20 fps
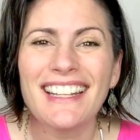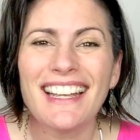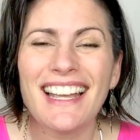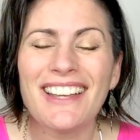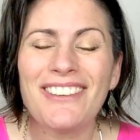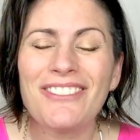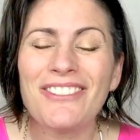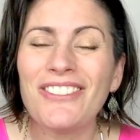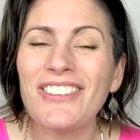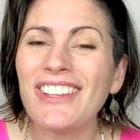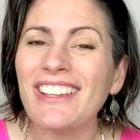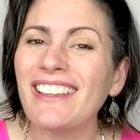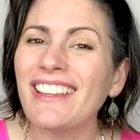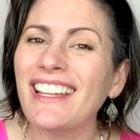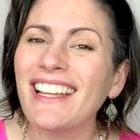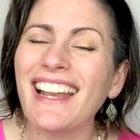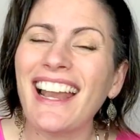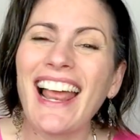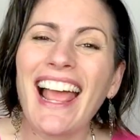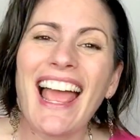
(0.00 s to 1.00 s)
and feel
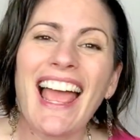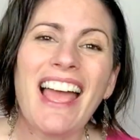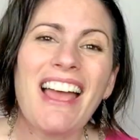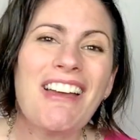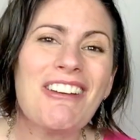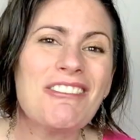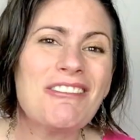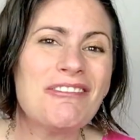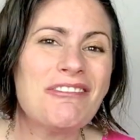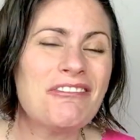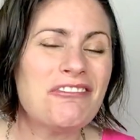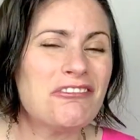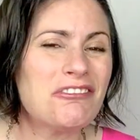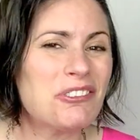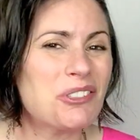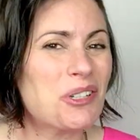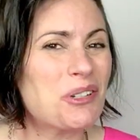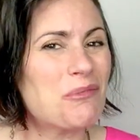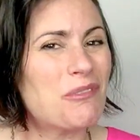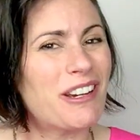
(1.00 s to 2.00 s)
it
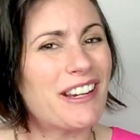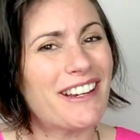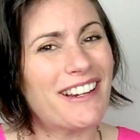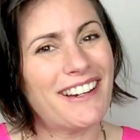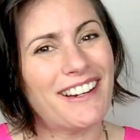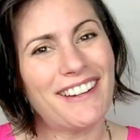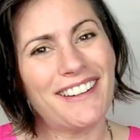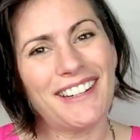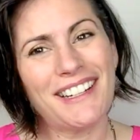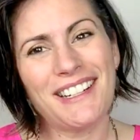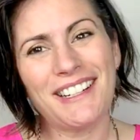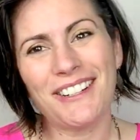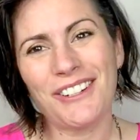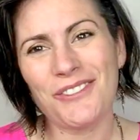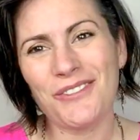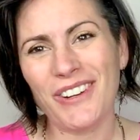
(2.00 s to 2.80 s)
everywhere in your